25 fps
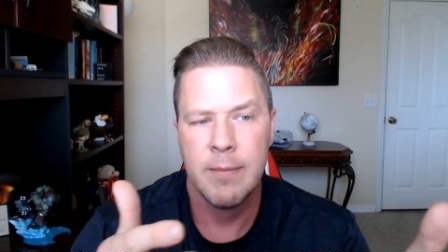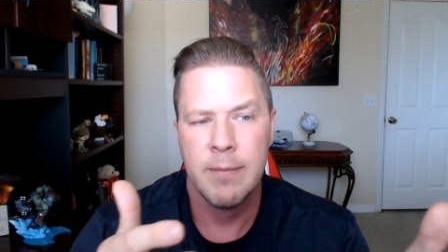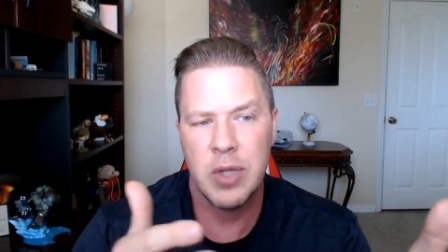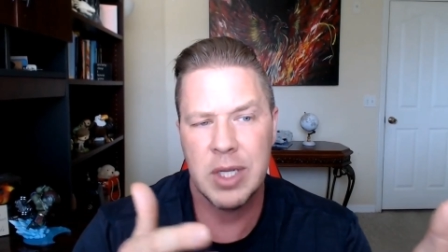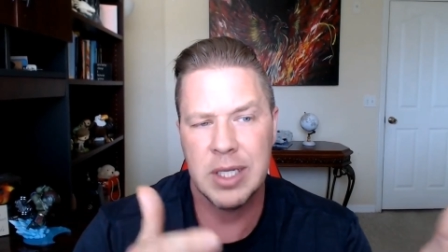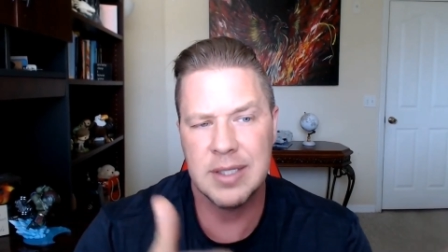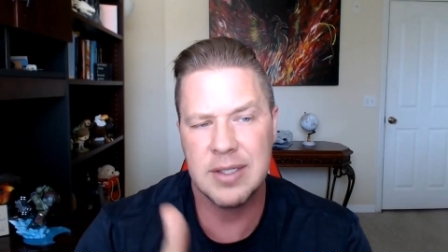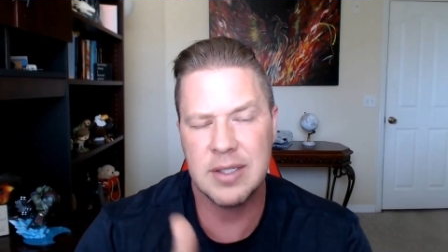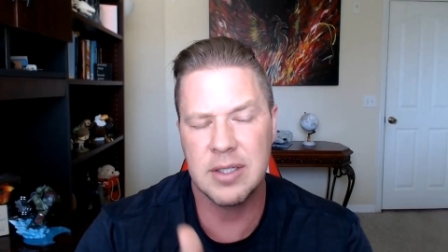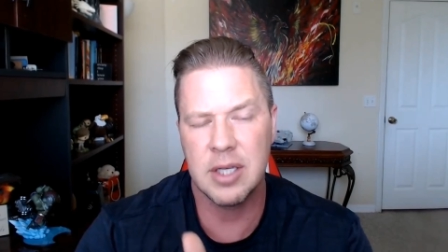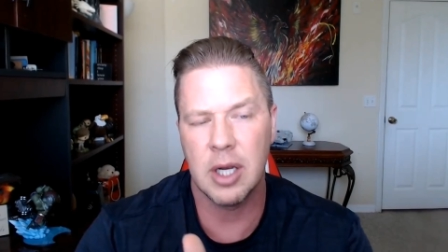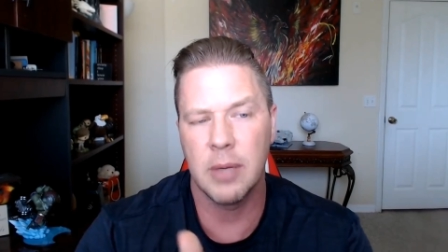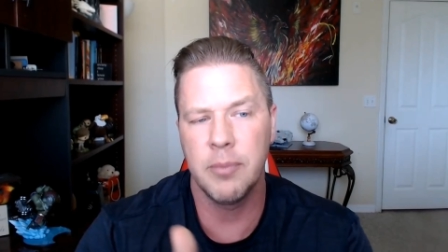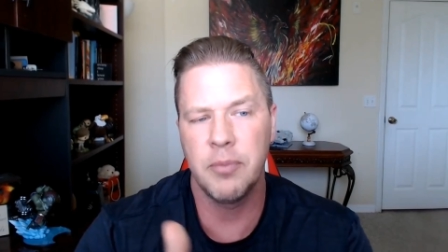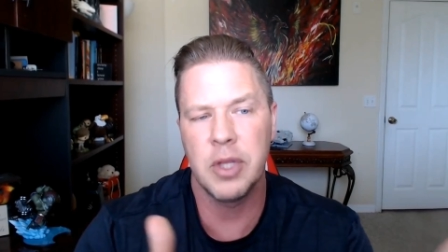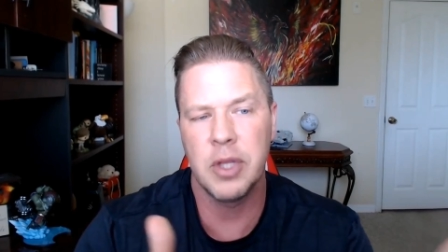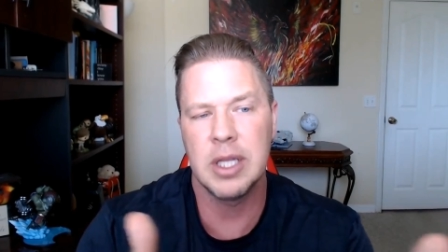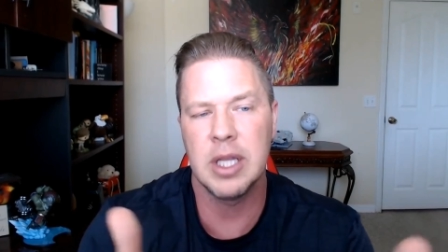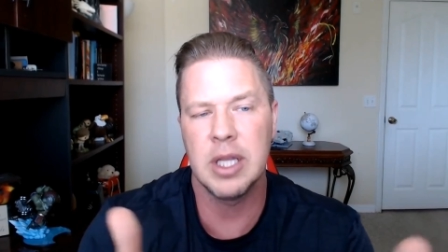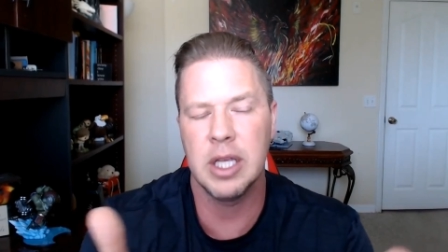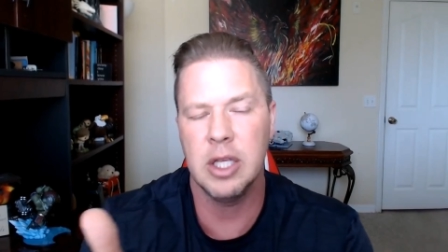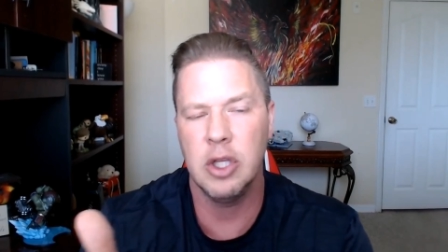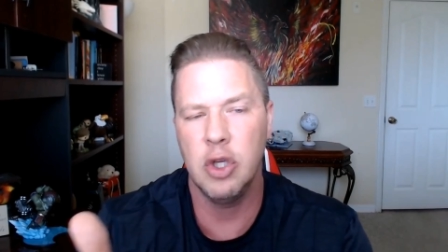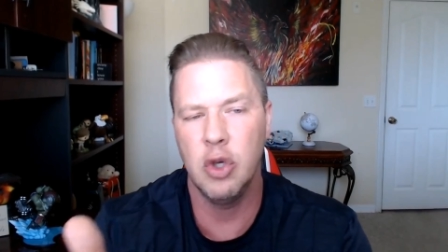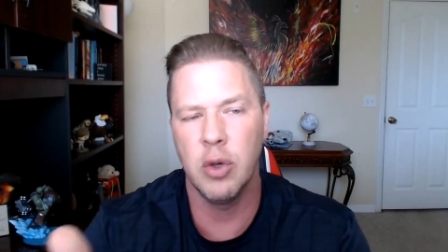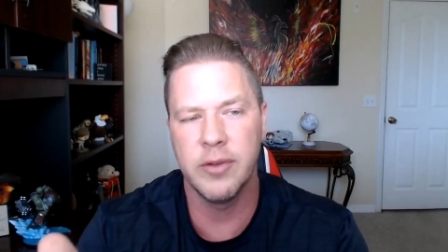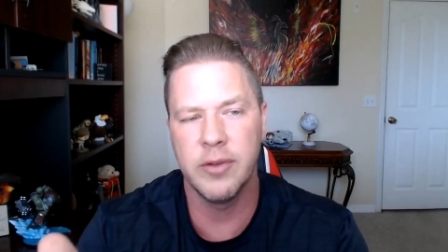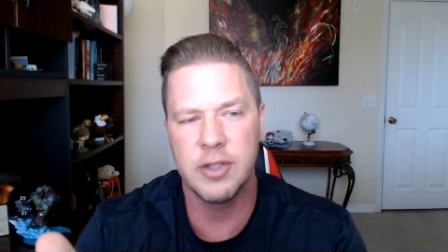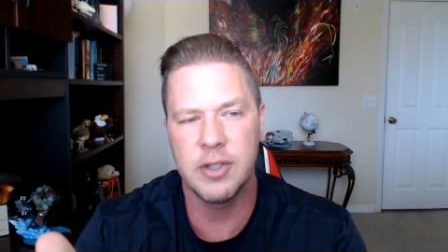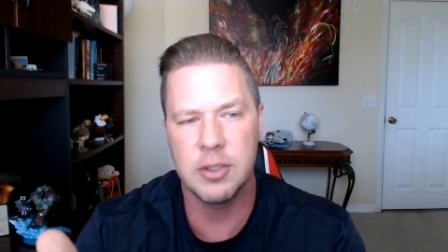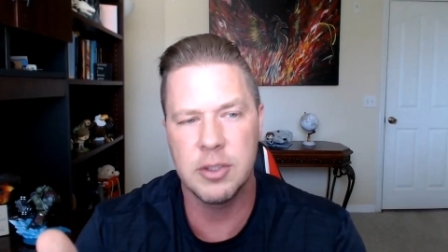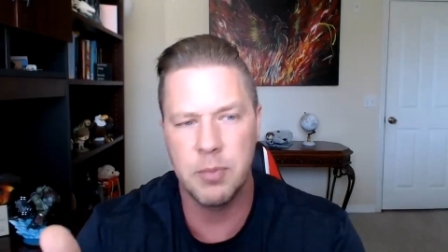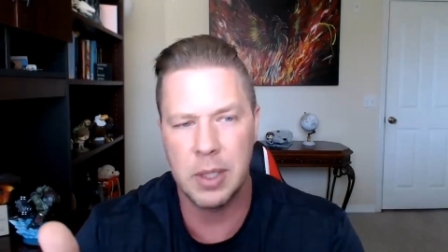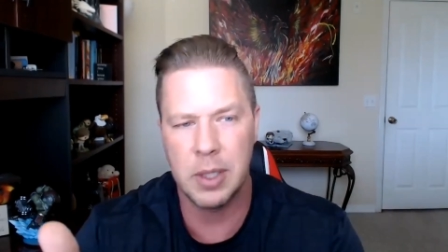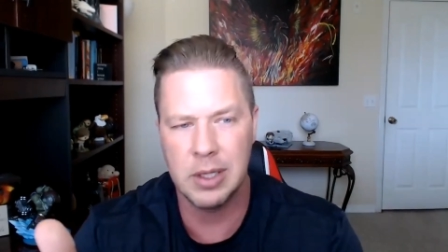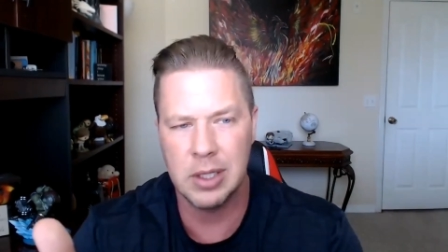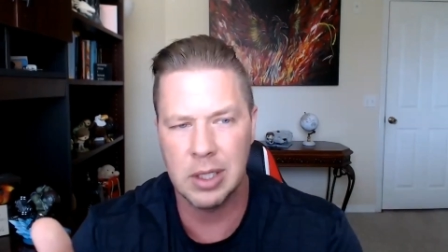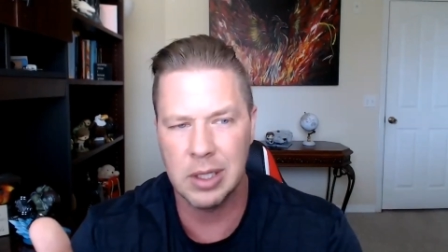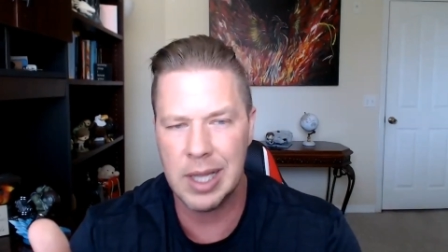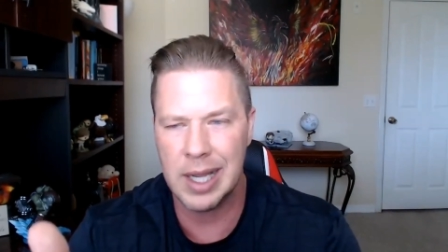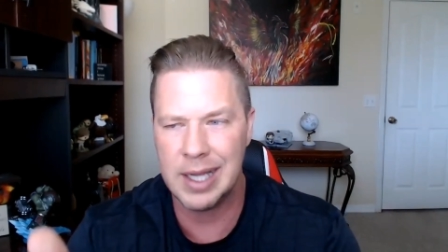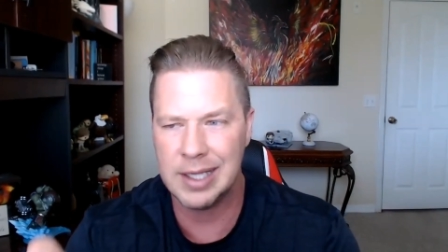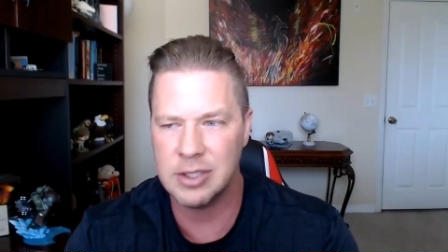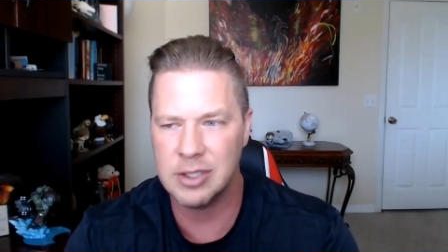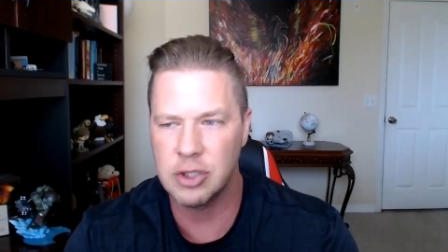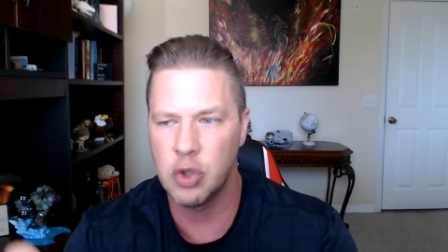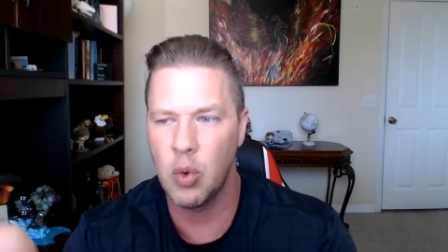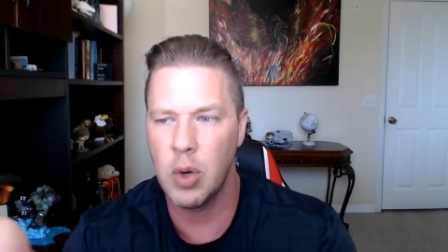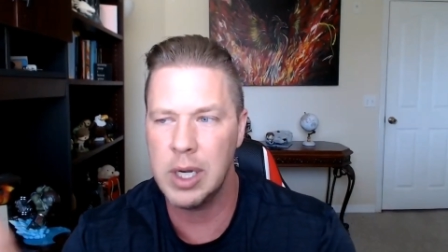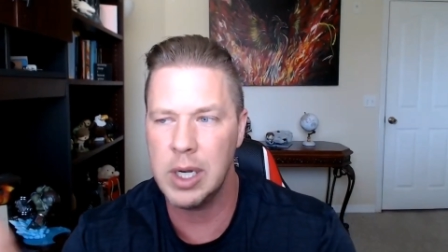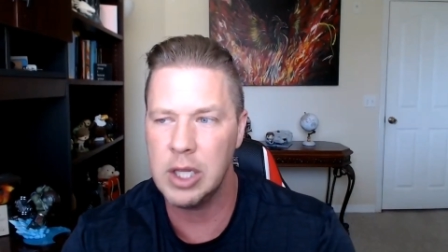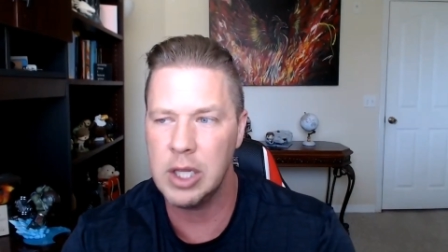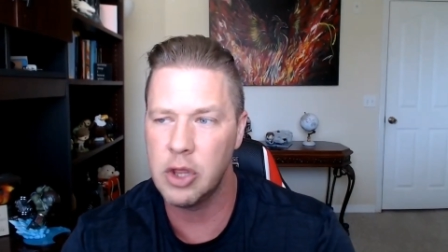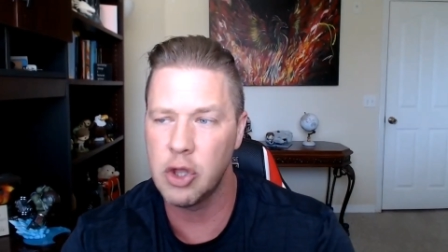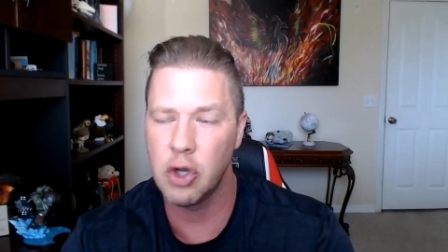It's something that you have spent the last 20,